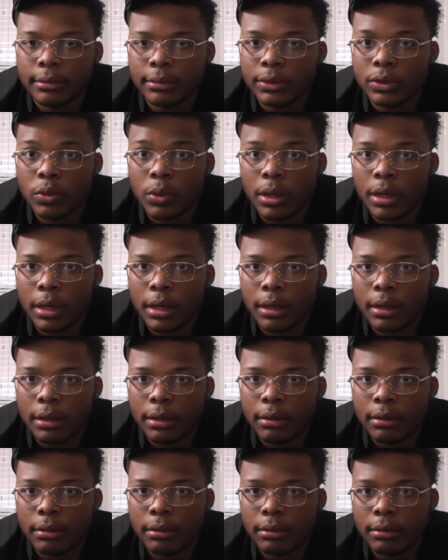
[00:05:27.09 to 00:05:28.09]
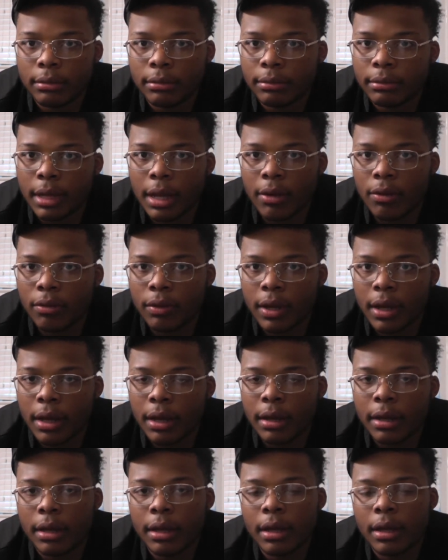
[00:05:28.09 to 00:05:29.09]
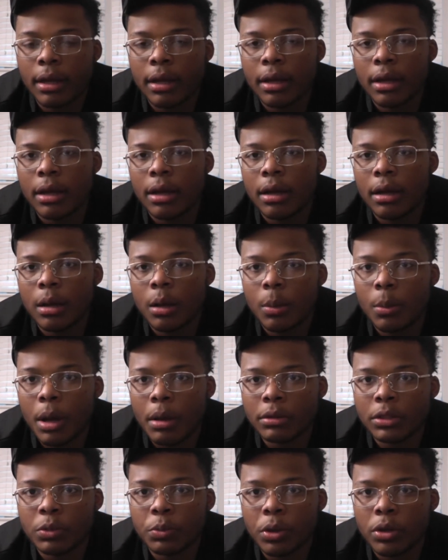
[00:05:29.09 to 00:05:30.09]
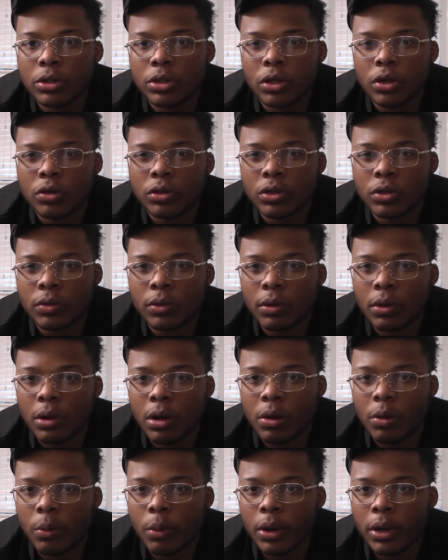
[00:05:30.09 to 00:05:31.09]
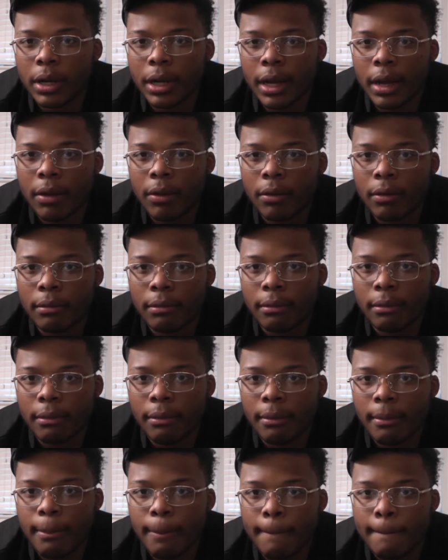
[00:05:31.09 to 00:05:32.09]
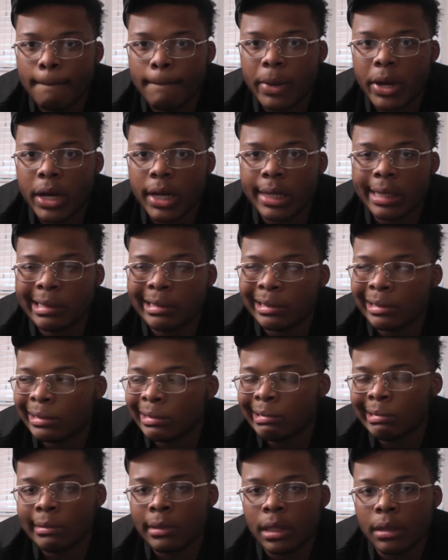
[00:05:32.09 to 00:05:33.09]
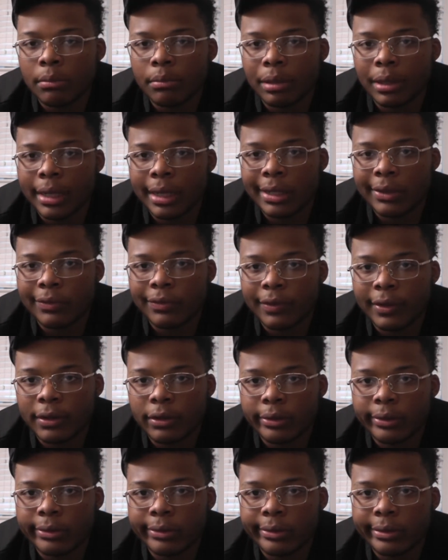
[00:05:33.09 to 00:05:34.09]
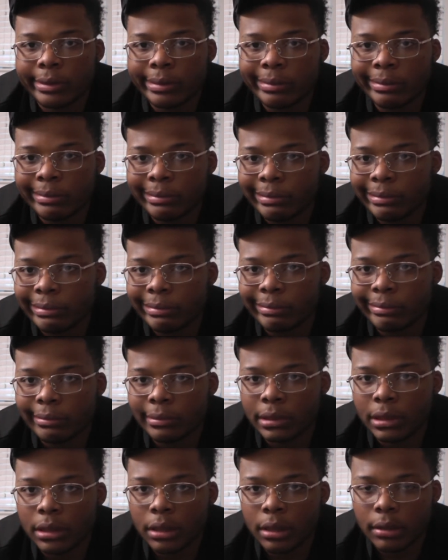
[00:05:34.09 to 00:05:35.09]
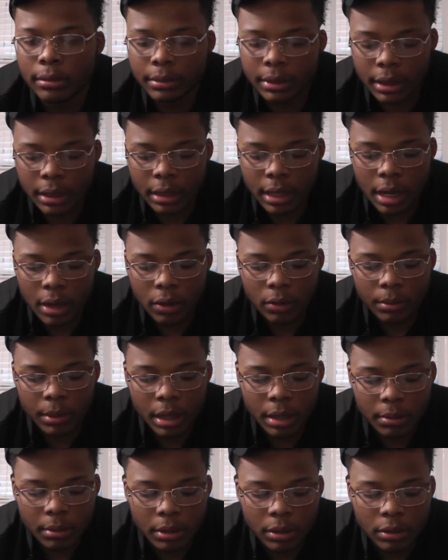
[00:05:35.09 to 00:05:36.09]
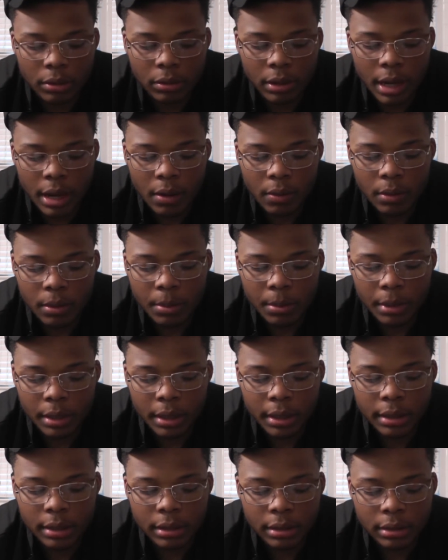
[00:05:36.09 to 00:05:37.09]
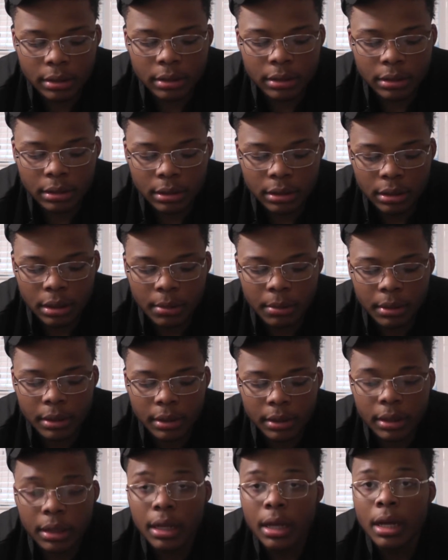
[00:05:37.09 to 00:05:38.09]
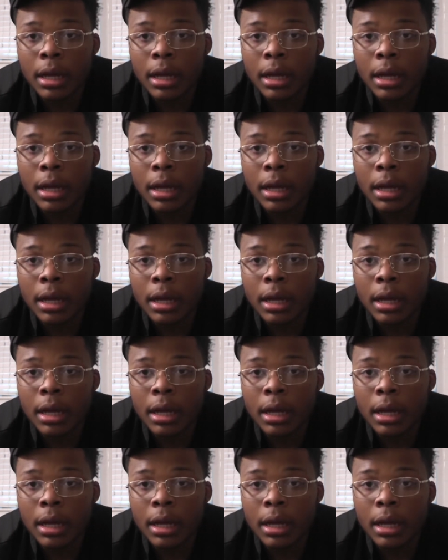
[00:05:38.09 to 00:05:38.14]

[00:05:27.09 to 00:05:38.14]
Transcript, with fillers: 20. Not gonna lie. Um, I was supposed to go to a, a workout, but plans fell through. You know what I'm saying? Not gonna be able to do that one, but I'm gonna,